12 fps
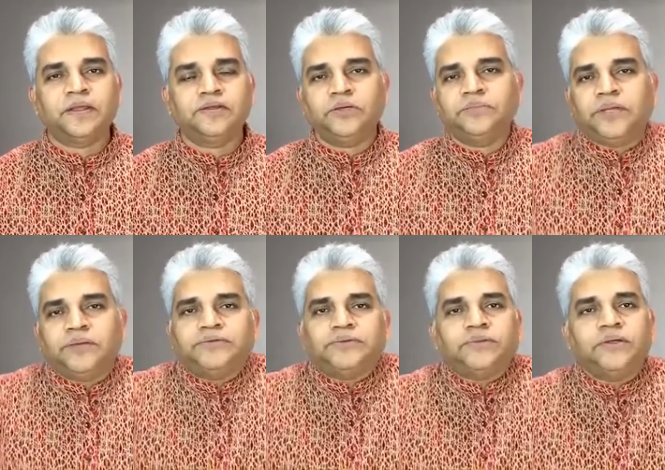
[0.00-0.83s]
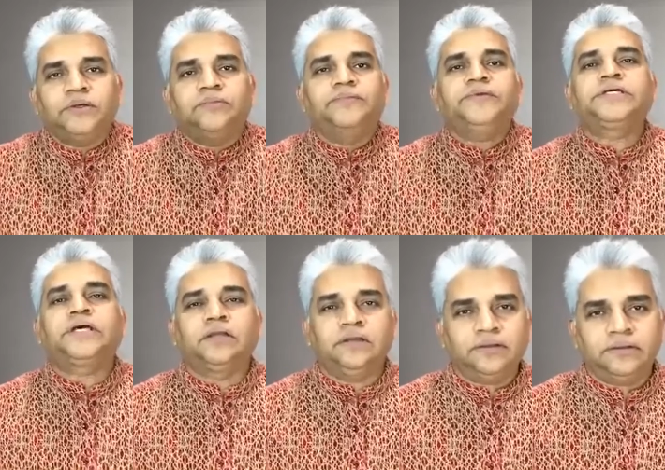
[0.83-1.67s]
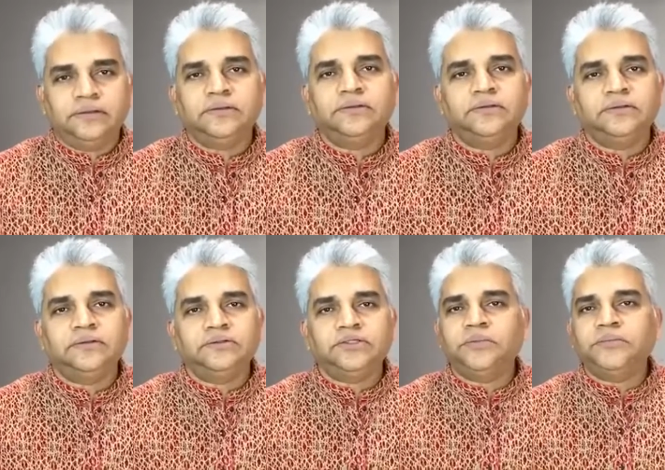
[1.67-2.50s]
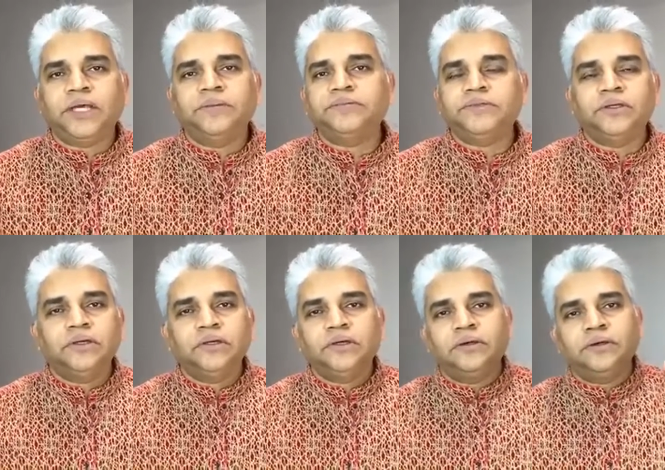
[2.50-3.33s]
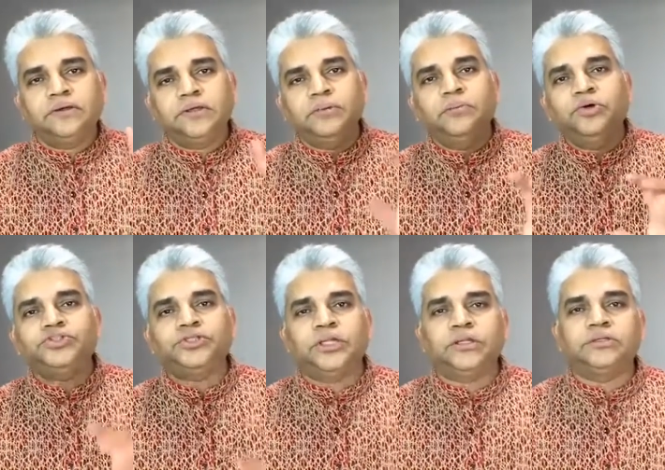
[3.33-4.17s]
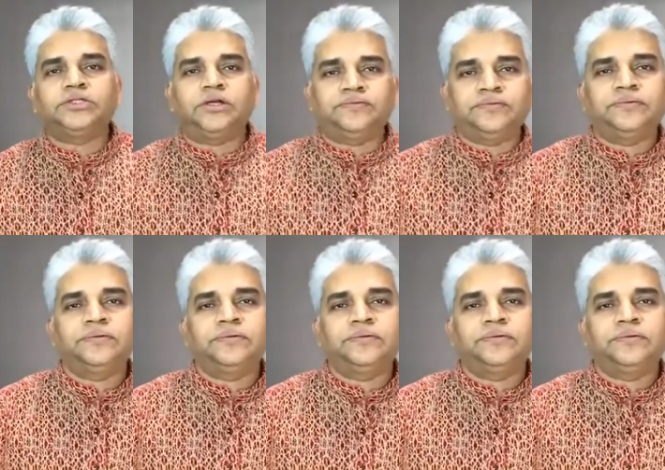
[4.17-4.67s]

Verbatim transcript: Sometimes physical, sometimes emotional stuff